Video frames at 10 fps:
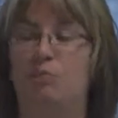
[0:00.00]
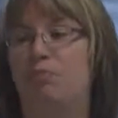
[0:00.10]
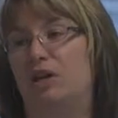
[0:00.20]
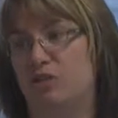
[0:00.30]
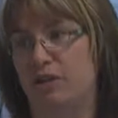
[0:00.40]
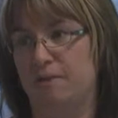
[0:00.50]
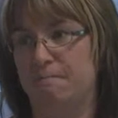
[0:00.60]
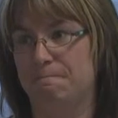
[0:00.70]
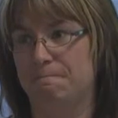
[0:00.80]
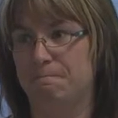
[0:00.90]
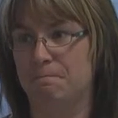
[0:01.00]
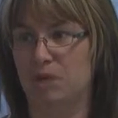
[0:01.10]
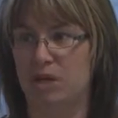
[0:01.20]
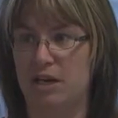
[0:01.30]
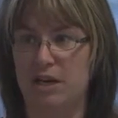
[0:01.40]
your budget.
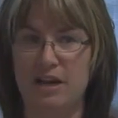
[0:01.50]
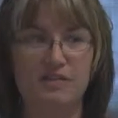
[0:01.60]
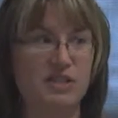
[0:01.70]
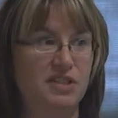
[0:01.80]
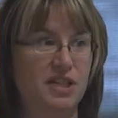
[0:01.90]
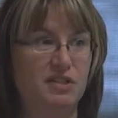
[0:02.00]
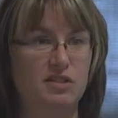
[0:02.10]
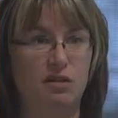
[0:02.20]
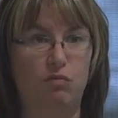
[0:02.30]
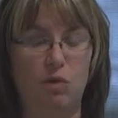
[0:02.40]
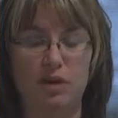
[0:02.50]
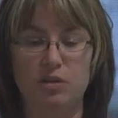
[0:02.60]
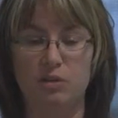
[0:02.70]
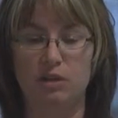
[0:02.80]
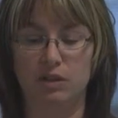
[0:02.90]
Okay, now you have a sense of what
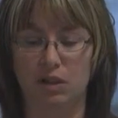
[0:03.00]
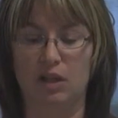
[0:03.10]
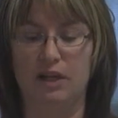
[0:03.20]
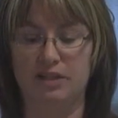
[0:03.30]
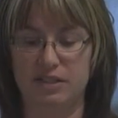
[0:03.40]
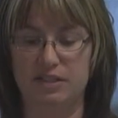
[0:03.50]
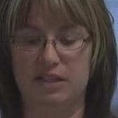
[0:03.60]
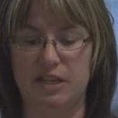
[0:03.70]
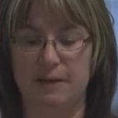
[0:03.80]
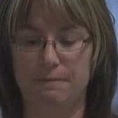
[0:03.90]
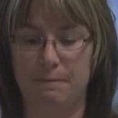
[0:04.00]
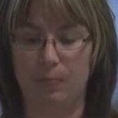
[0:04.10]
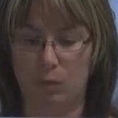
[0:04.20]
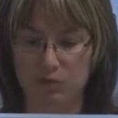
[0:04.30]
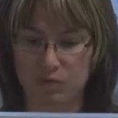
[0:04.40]
you would like to see,
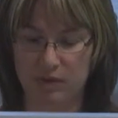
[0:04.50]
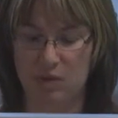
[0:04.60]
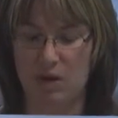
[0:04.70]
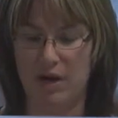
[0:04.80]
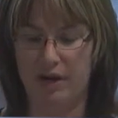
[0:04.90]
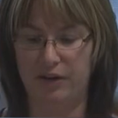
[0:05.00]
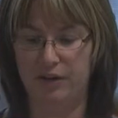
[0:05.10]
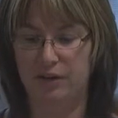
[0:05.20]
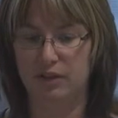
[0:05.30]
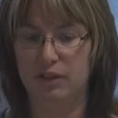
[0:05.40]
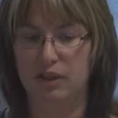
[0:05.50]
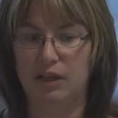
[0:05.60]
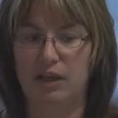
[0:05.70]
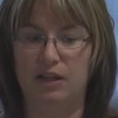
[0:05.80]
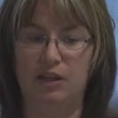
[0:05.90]
what's required,
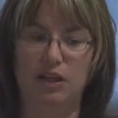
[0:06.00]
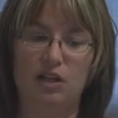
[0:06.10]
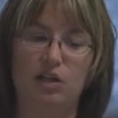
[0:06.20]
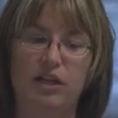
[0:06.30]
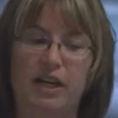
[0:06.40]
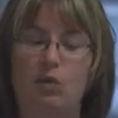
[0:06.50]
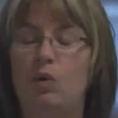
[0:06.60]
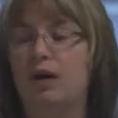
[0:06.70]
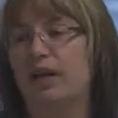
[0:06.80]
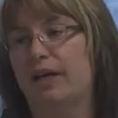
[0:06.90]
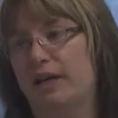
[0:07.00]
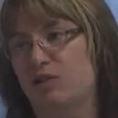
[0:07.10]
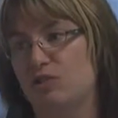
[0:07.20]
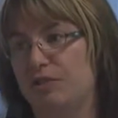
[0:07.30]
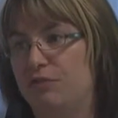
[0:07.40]
and then you got to look at what can I
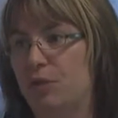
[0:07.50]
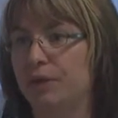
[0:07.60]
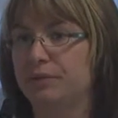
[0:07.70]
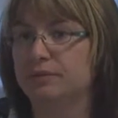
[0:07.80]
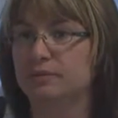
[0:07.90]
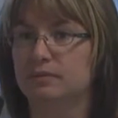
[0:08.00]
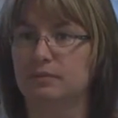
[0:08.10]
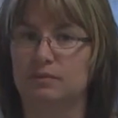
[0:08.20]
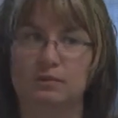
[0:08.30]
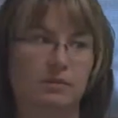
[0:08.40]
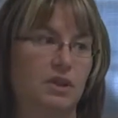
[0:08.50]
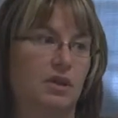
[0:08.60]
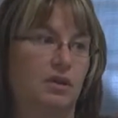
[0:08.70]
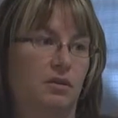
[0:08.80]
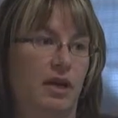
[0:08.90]
actually afford,
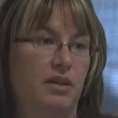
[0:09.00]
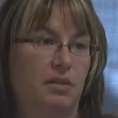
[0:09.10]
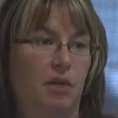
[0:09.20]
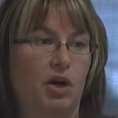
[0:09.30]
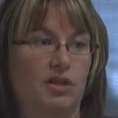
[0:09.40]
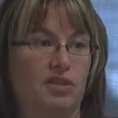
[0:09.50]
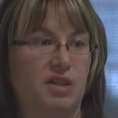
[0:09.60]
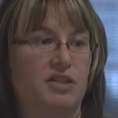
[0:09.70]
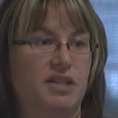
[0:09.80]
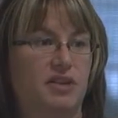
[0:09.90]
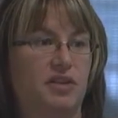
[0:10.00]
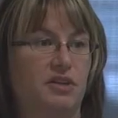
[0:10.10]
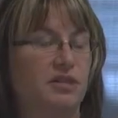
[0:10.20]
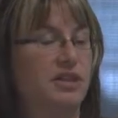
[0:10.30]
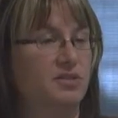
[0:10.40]
right? The market's going to tell you.
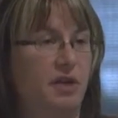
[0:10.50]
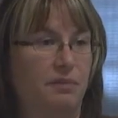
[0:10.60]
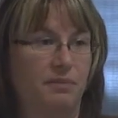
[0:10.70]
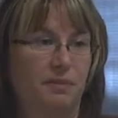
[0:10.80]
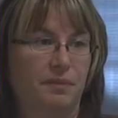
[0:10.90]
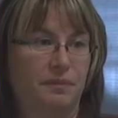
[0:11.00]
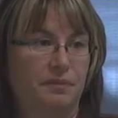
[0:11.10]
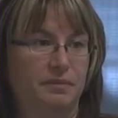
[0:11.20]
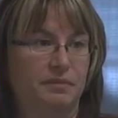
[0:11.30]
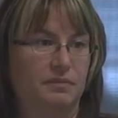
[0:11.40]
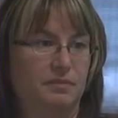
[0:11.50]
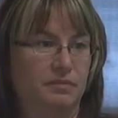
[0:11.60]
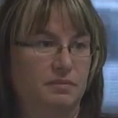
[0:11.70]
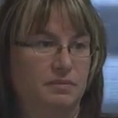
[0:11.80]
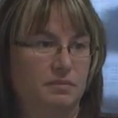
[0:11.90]
Yes, ma'am. I just want to
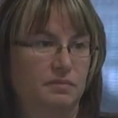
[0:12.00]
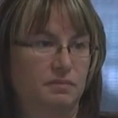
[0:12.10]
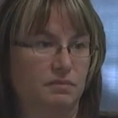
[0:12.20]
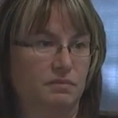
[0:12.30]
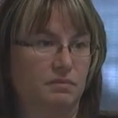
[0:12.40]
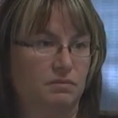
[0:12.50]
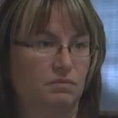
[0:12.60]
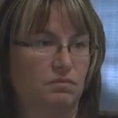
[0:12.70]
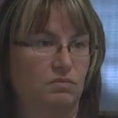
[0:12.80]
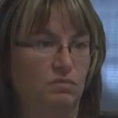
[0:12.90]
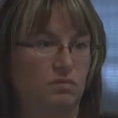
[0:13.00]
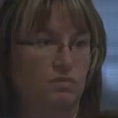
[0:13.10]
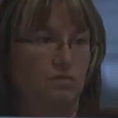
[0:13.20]
say sometimes if you are a